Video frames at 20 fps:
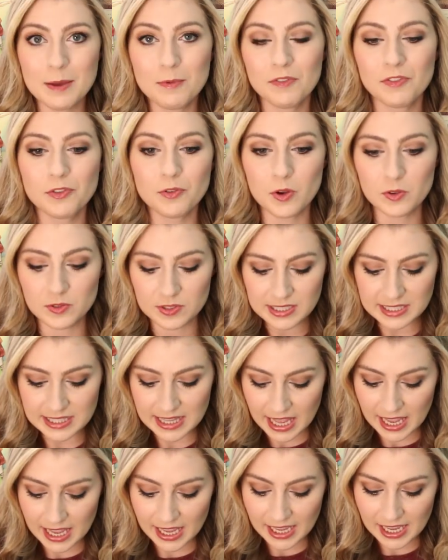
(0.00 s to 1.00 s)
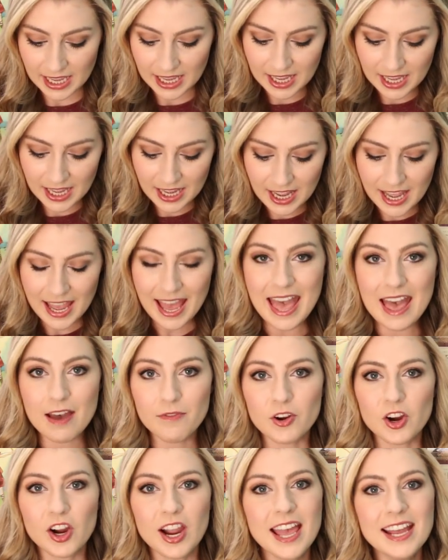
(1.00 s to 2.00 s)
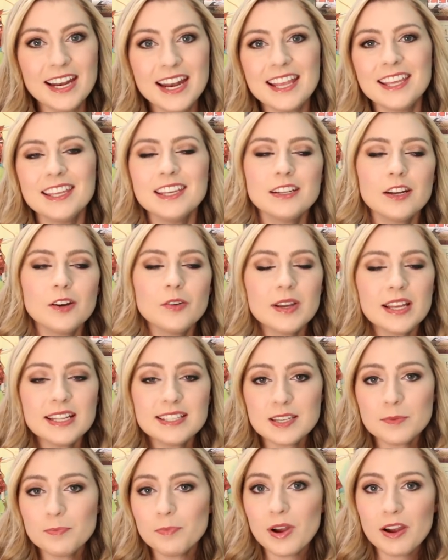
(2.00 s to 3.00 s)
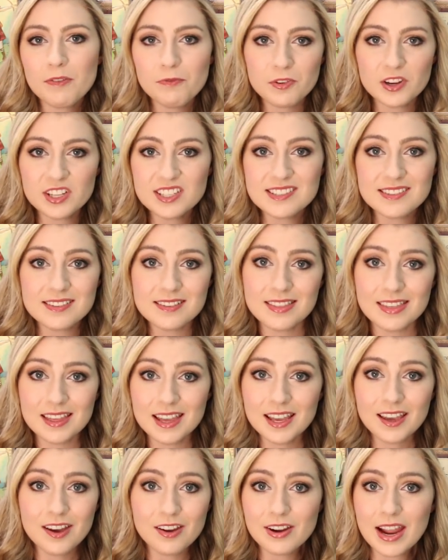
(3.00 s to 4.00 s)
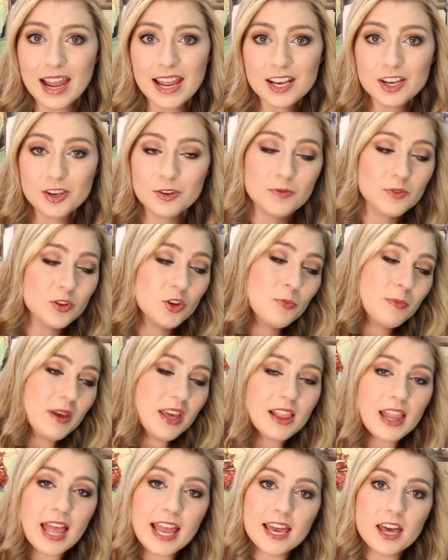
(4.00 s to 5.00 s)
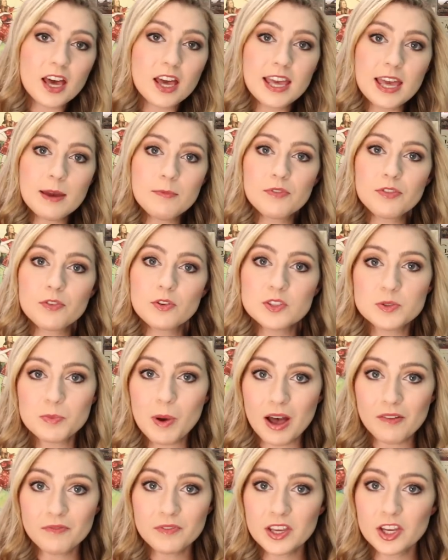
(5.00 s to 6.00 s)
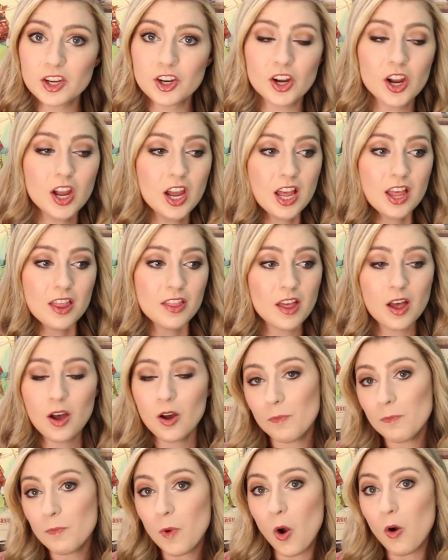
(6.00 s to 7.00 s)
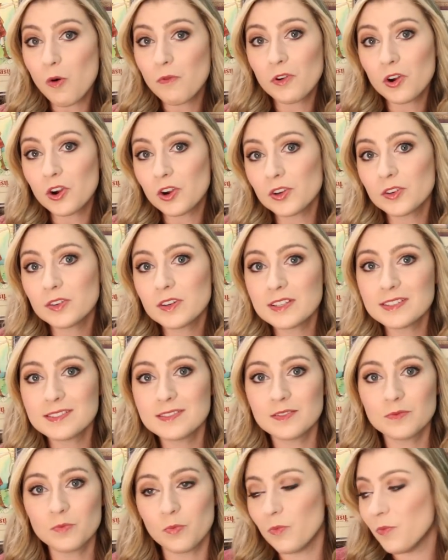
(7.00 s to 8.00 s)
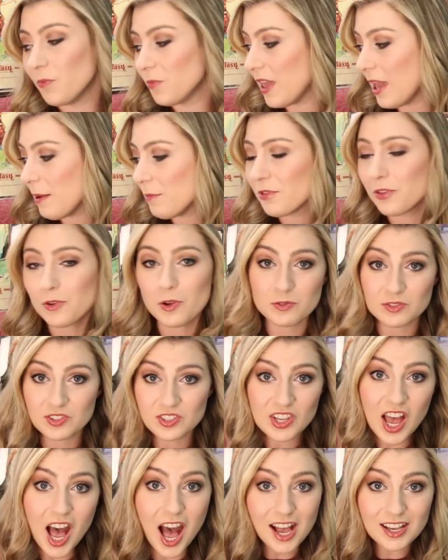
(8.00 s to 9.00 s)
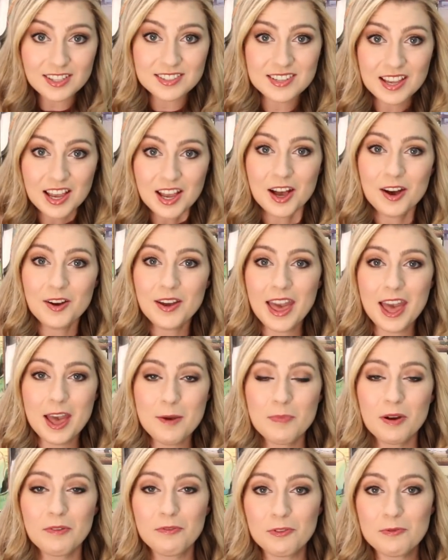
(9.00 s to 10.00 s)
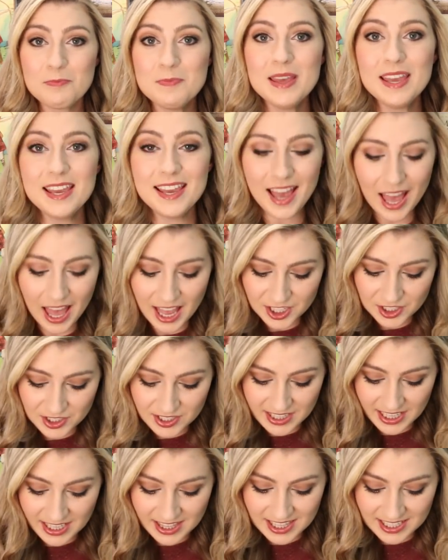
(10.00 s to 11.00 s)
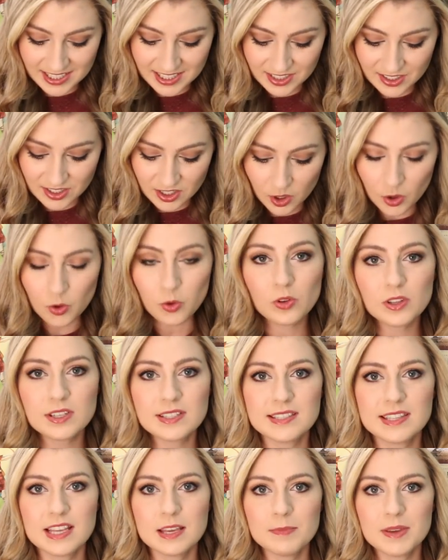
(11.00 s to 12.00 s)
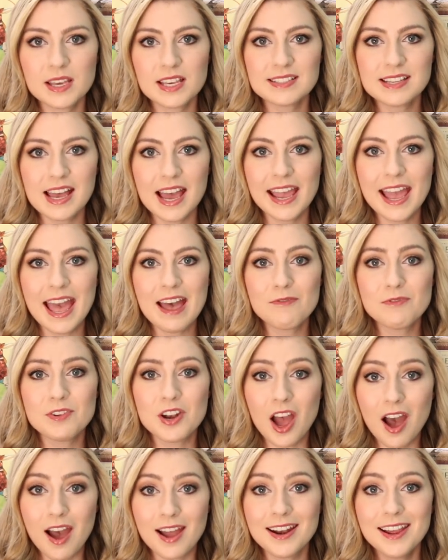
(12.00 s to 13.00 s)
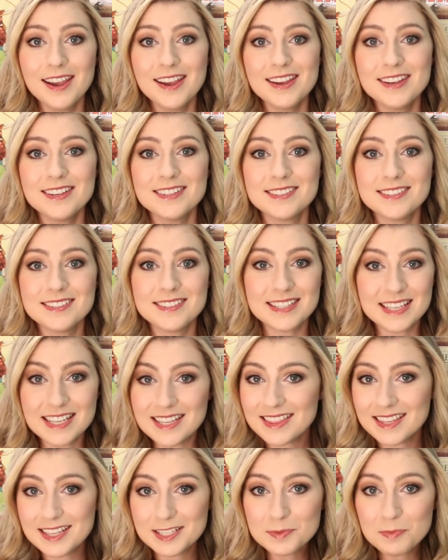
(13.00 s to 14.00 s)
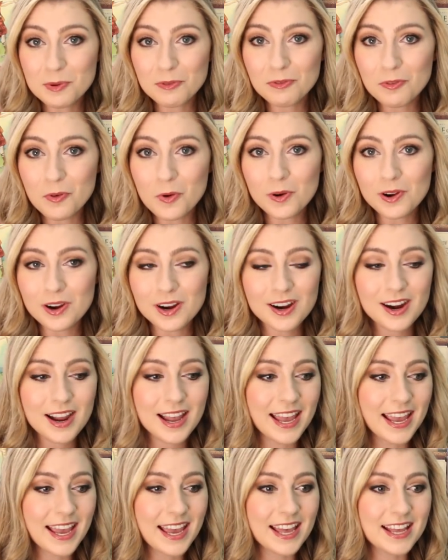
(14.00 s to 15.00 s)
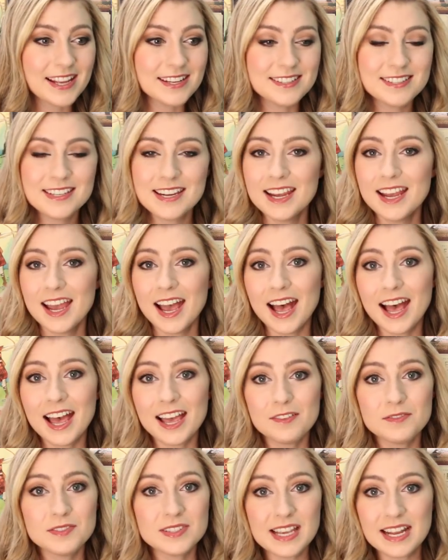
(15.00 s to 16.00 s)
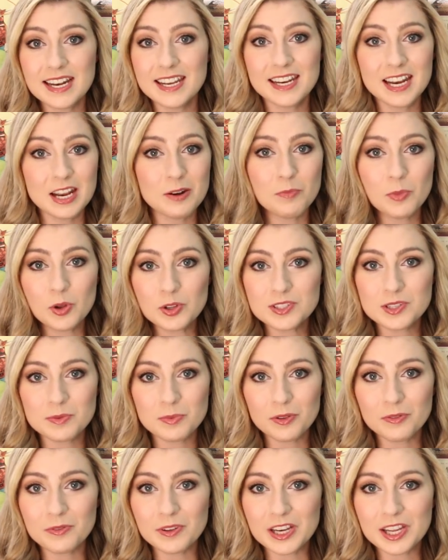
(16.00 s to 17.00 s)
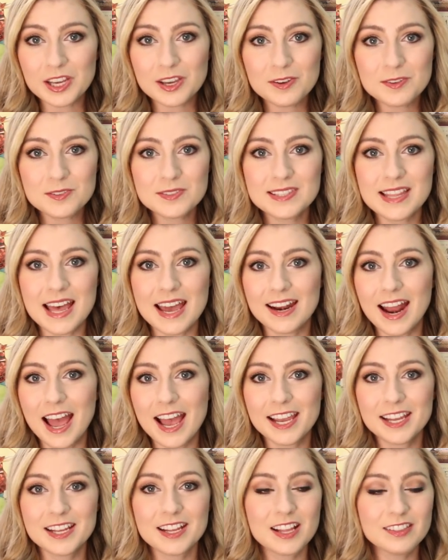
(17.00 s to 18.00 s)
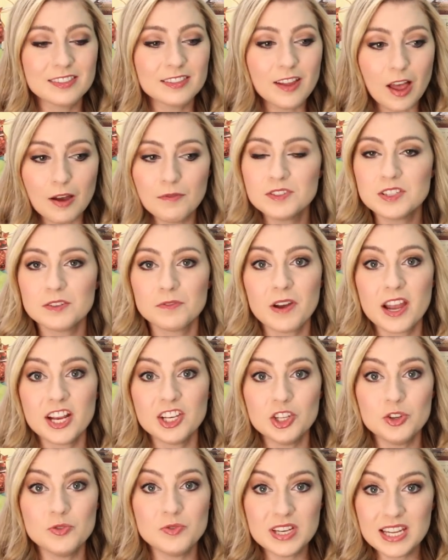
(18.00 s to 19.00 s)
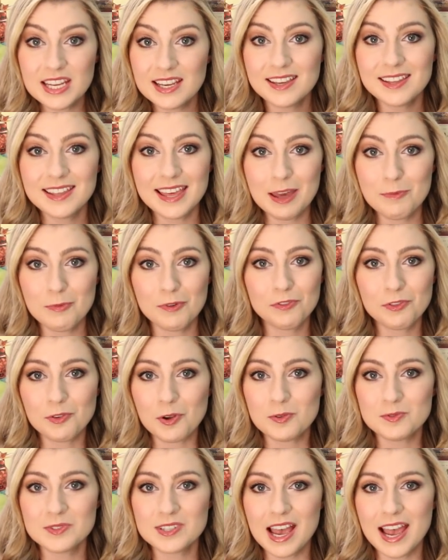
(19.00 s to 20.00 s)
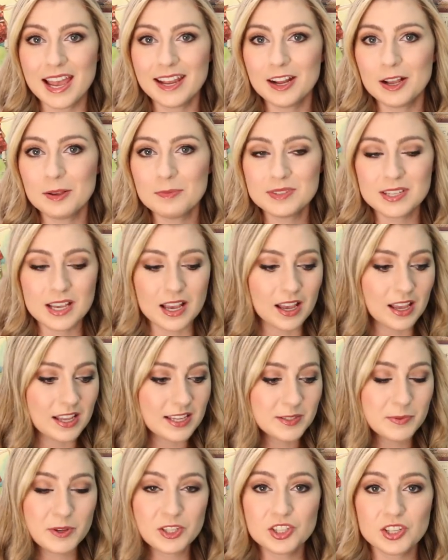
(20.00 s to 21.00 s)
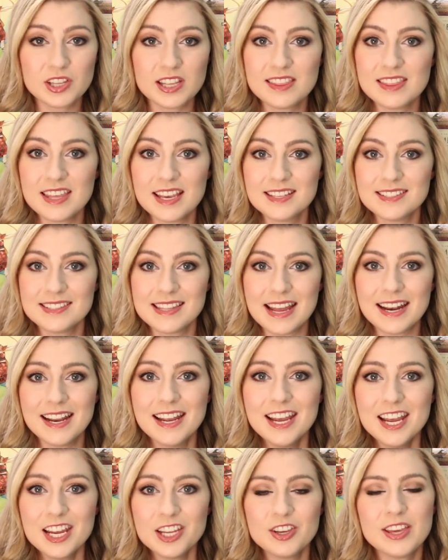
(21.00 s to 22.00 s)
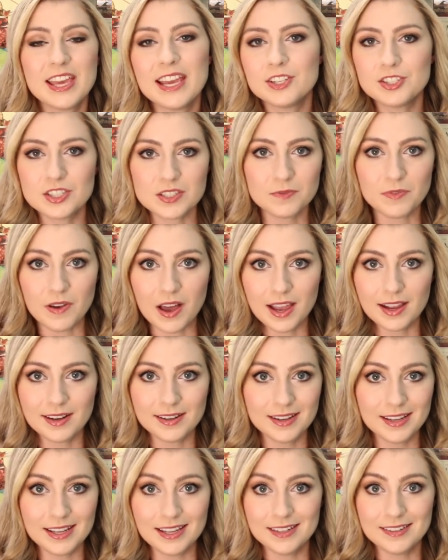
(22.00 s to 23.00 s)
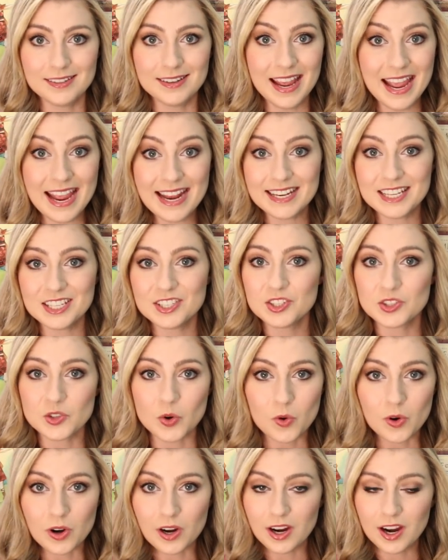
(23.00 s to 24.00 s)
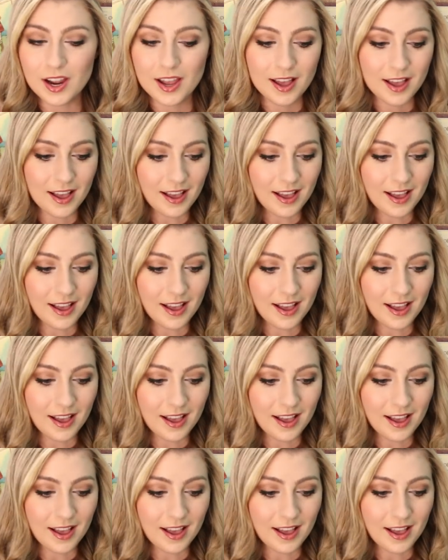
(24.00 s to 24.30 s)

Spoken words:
Game of Thrones thing ever. And you know, it's a preference thing, all right? You may like a Game of Thrones pop figure over Game of Thrones socks, okay? But for me, I just think this is the coolest thing because I have not seen this before, and I've said it in multiple videos that I love to find unique Game of Thrones items, especially things that you can't just find in any store.